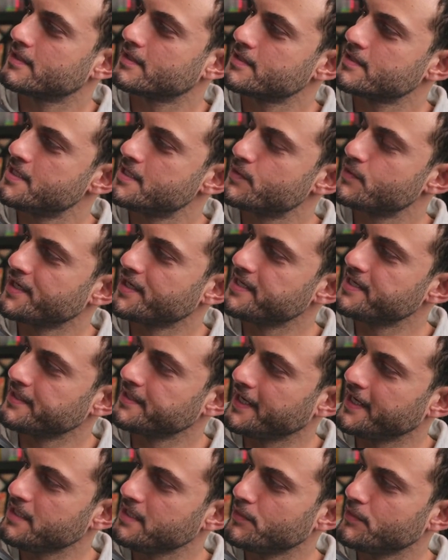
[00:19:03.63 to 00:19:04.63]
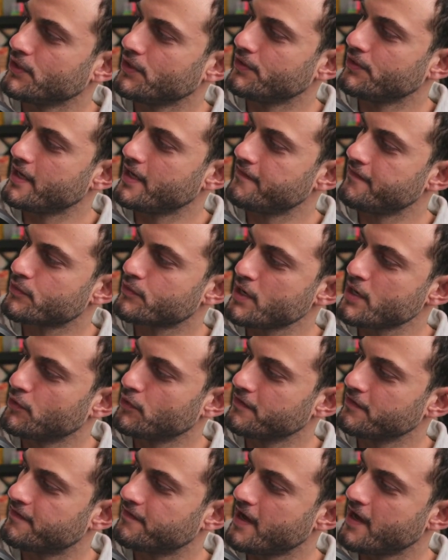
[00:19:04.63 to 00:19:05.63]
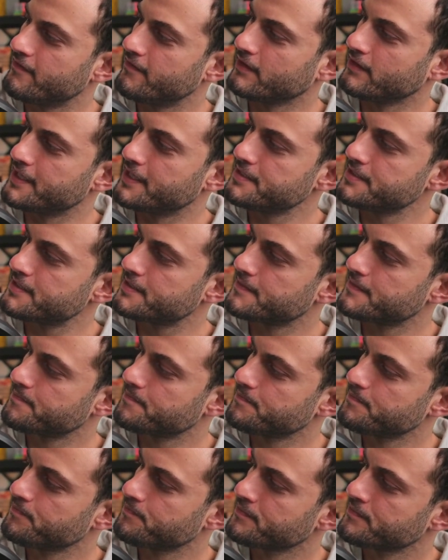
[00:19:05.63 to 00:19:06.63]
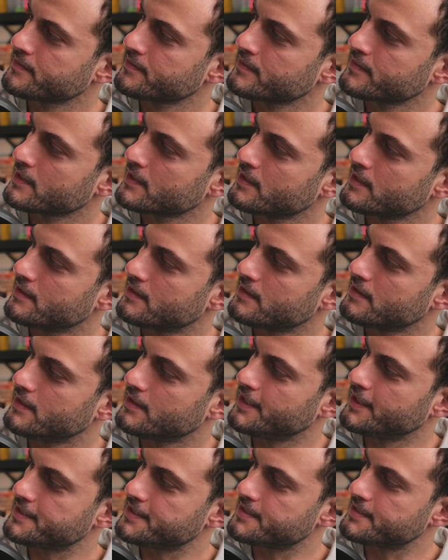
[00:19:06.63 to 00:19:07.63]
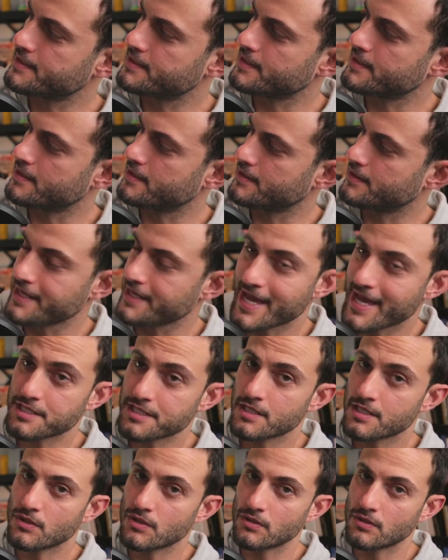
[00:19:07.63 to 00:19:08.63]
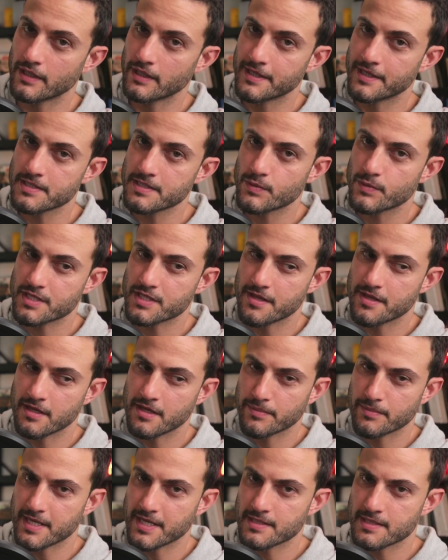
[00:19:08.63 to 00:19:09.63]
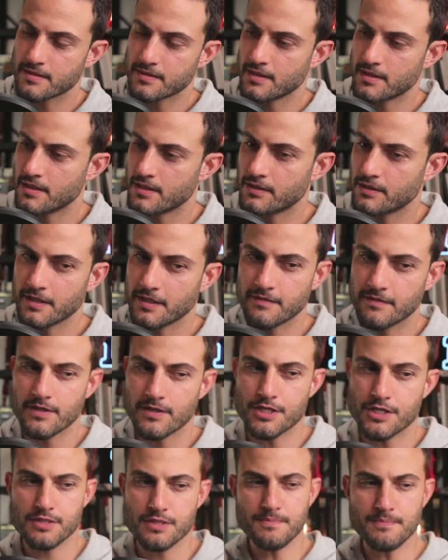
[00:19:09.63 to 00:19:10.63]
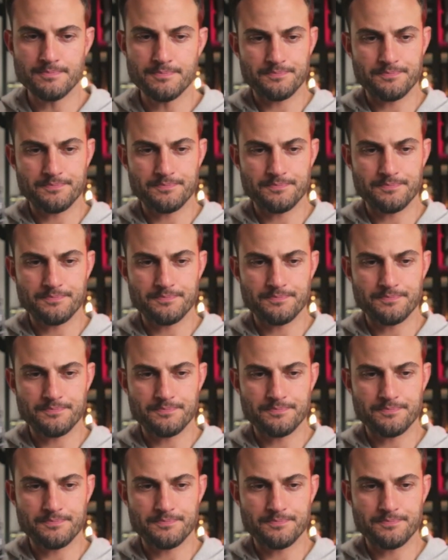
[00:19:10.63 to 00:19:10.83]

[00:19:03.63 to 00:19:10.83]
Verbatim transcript: So this one has an 80mm f3.5 lens. It's uh, the Yashikor lens, which I think makes it the earlier version.